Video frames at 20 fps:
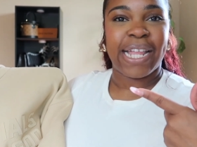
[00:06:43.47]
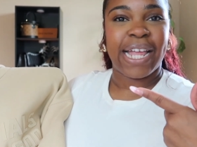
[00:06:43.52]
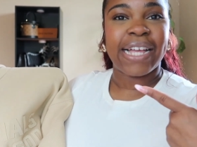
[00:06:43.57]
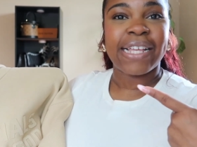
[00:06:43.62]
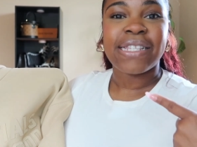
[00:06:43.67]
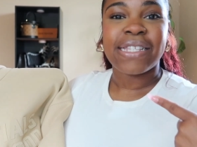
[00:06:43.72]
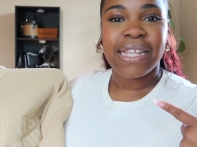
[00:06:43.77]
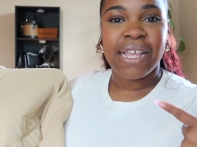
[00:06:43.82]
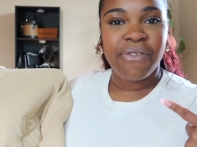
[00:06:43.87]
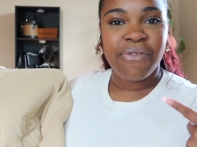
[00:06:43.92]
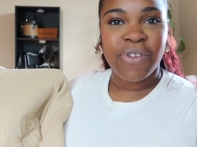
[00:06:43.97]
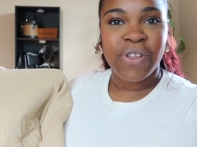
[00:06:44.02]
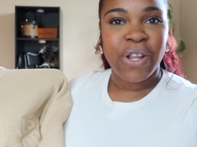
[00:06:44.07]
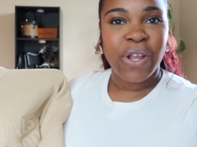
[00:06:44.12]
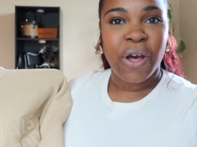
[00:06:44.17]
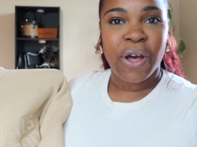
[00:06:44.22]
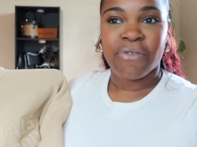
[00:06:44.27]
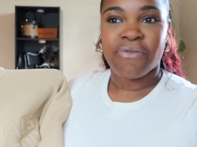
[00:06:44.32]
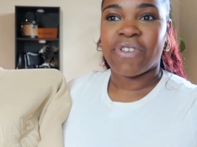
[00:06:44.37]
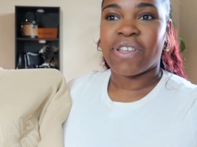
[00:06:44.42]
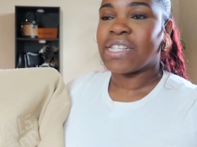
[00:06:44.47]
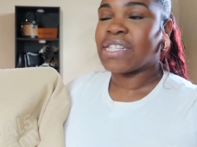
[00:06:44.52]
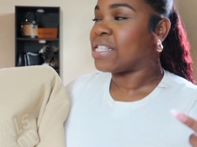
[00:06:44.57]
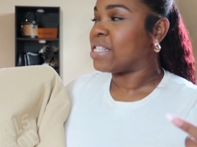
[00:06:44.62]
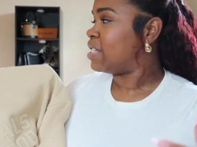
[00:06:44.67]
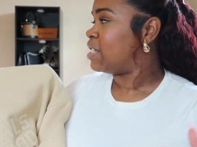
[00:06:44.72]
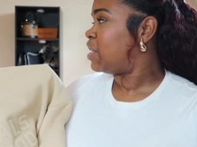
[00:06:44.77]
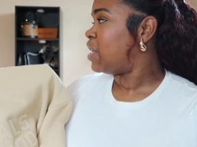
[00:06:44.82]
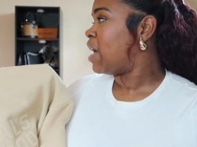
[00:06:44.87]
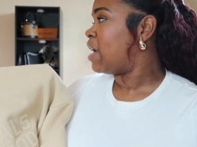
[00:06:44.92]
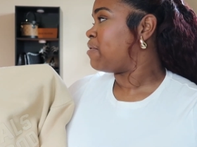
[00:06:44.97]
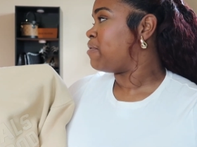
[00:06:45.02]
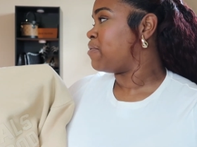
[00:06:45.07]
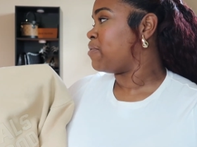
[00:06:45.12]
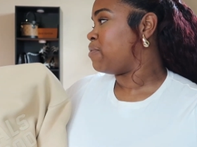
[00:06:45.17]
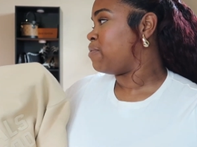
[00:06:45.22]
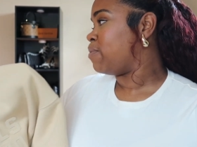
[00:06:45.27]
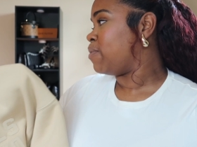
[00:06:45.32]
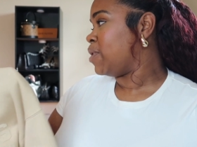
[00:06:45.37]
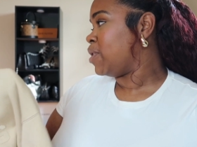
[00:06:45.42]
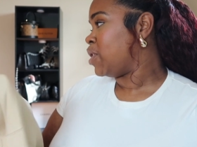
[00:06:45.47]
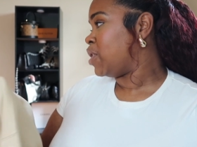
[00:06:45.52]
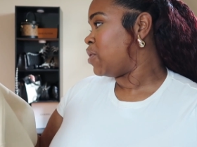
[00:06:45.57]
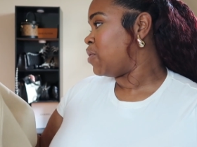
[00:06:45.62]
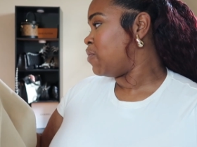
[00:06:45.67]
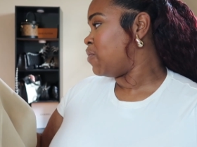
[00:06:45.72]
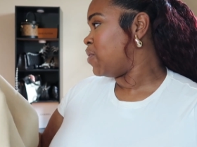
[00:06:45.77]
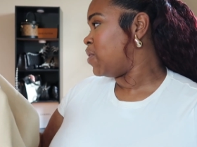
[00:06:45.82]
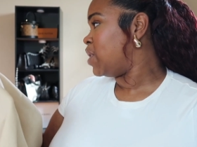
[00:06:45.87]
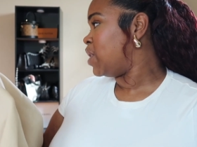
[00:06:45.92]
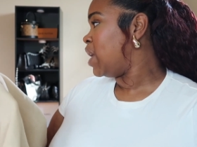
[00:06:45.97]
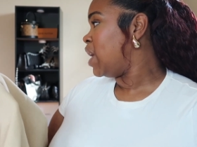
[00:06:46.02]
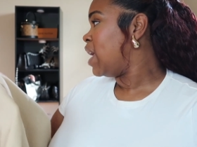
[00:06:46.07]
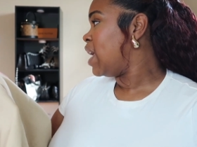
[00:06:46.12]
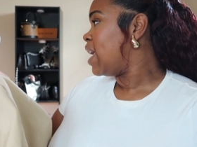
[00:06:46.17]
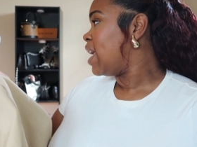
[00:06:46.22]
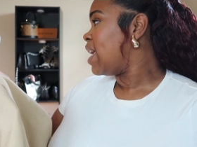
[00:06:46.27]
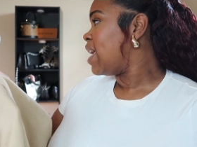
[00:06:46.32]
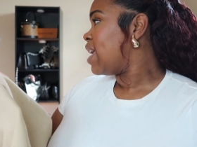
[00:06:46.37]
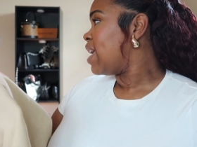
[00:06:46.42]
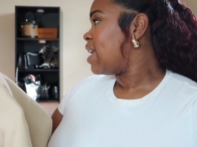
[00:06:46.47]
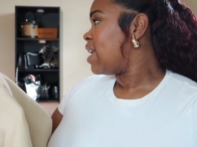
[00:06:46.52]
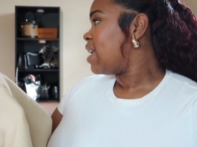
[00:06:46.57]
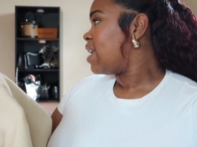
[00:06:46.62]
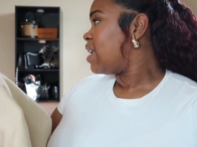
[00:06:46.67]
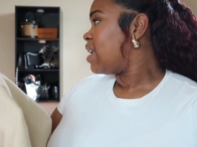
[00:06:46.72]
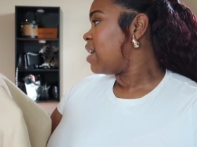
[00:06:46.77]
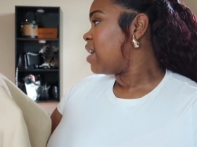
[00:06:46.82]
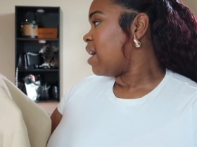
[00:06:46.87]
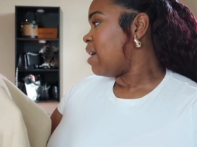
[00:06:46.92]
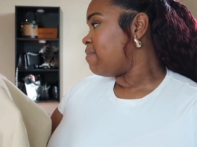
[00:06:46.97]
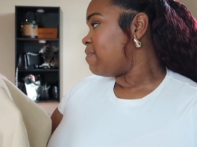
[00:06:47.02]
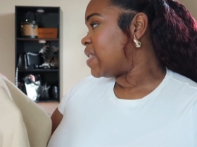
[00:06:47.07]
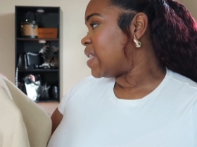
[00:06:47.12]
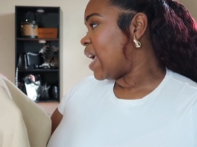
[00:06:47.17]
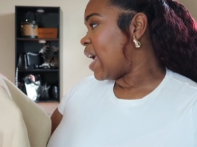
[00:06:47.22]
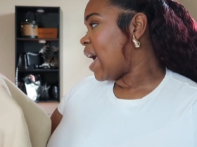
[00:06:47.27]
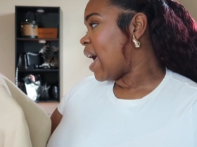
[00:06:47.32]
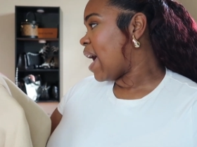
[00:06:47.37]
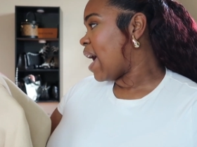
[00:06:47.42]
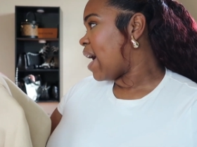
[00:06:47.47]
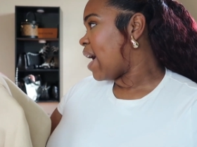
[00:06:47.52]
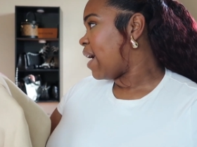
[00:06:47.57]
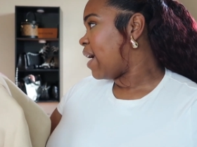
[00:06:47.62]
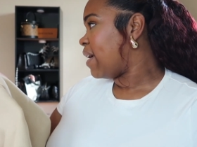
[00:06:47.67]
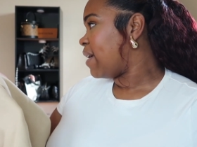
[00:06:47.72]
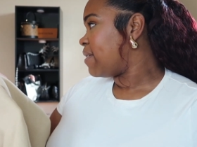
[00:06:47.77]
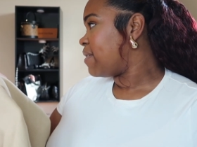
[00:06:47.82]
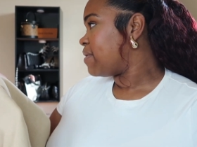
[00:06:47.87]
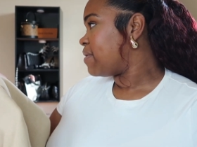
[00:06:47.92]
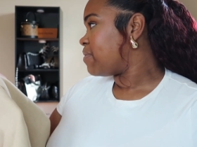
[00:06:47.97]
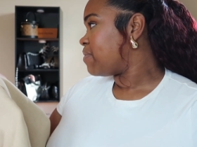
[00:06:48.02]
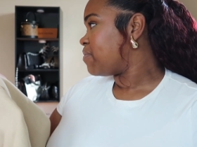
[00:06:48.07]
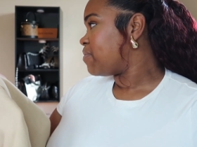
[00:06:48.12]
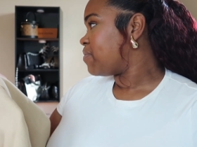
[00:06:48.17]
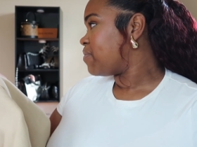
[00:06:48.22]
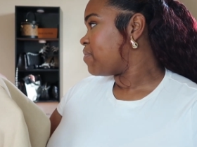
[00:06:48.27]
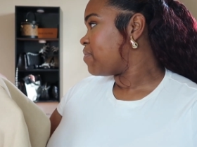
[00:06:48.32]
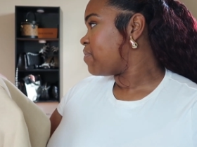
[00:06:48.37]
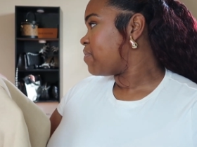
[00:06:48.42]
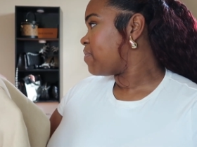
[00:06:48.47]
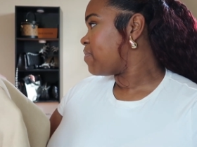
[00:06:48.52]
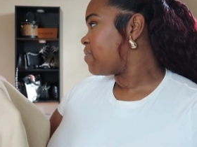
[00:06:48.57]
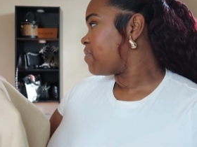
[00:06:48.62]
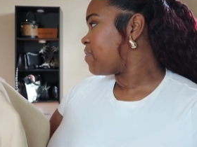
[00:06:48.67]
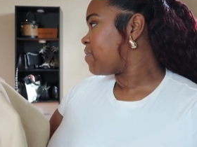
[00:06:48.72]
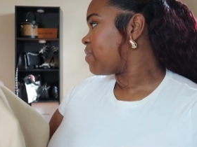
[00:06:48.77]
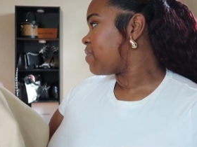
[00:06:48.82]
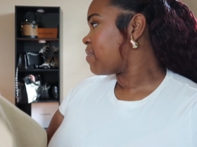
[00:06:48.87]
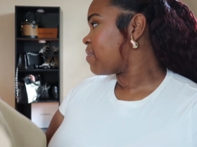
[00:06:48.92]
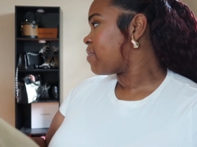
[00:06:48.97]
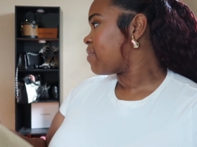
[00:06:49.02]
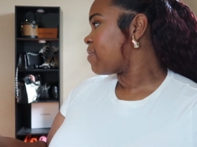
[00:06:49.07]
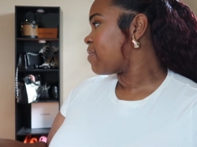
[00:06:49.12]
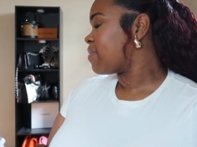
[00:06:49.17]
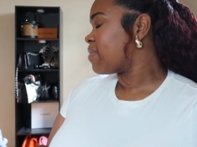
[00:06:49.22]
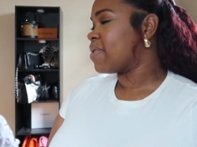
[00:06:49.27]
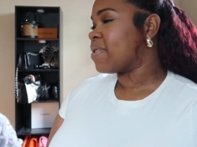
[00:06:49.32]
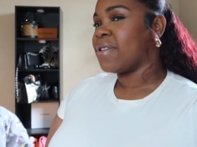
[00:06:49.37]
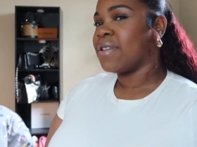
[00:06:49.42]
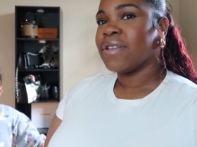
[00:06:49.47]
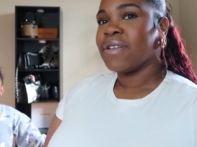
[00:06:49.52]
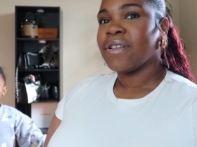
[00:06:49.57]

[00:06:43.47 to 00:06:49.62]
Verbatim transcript: that's seven, obviously. I don't know what she doing. Come say hi. Hi.